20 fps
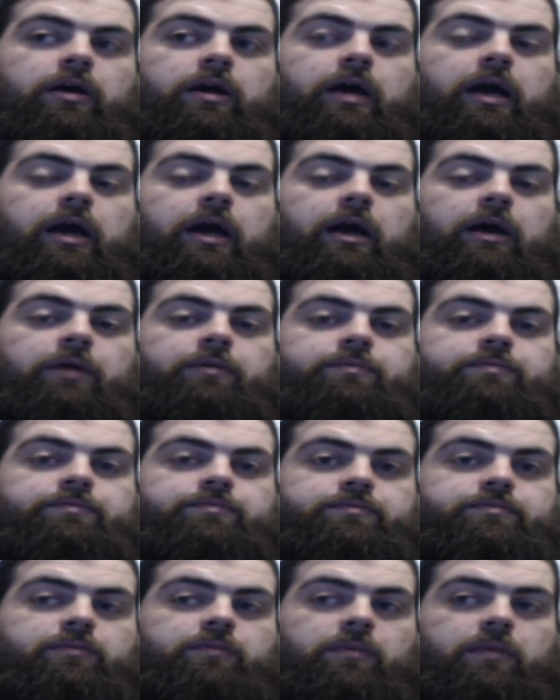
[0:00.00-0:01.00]

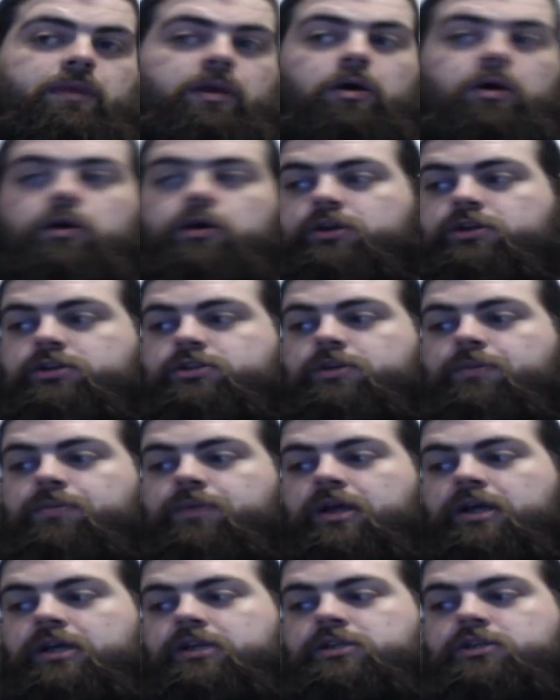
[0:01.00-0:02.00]
Or some
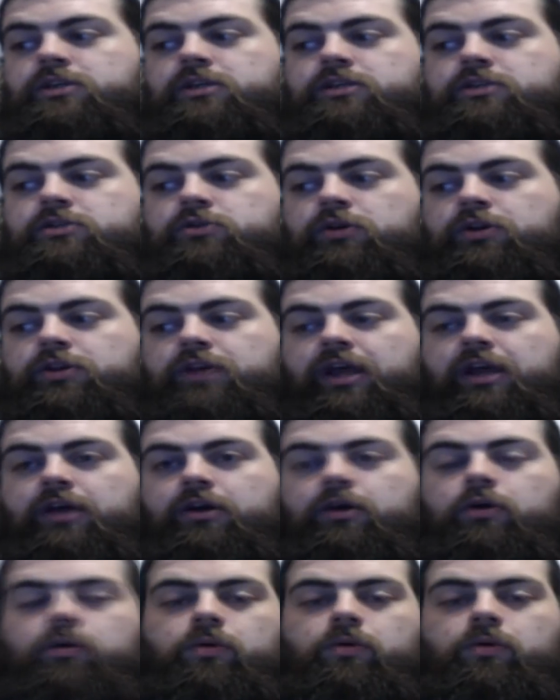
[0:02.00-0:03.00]
things you could sort of think,
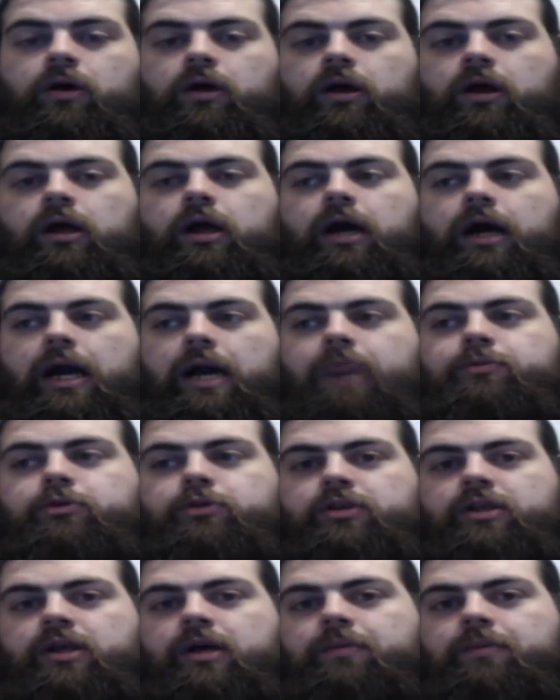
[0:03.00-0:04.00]
oh, I'm
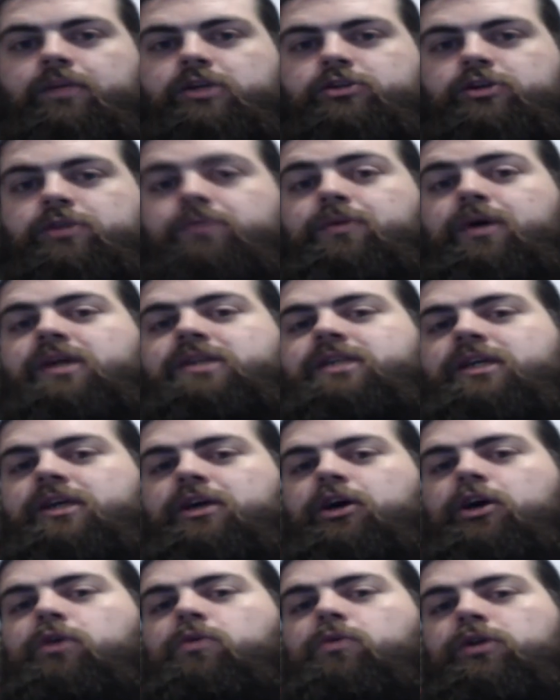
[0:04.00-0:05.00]
doing that in my stream, but I see
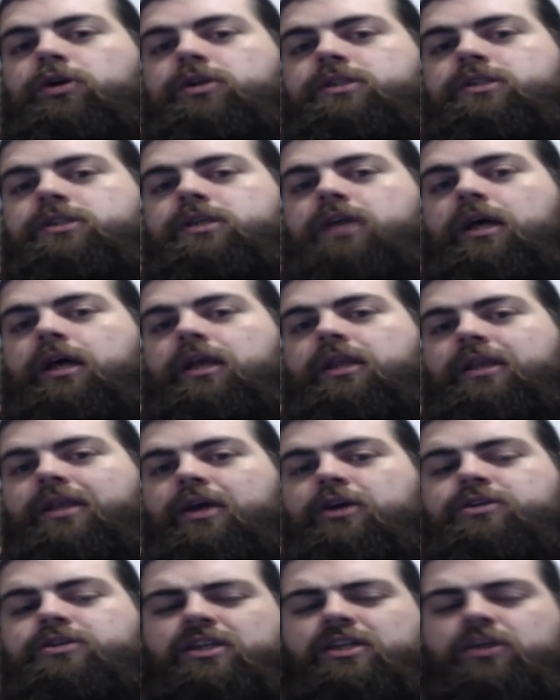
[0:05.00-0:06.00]
how it works in
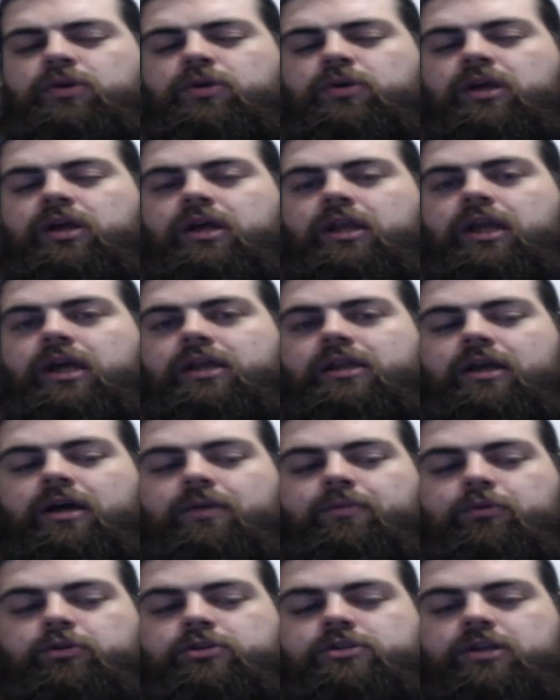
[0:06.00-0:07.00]
theirs, and I don't really like that
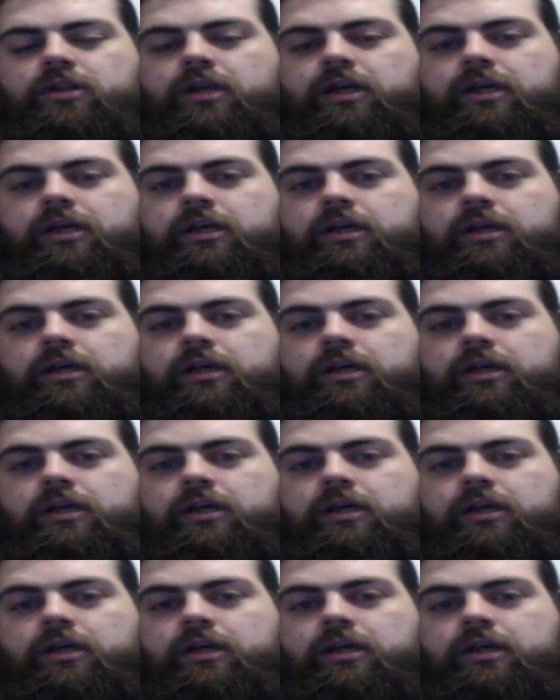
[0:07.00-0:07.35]
personally.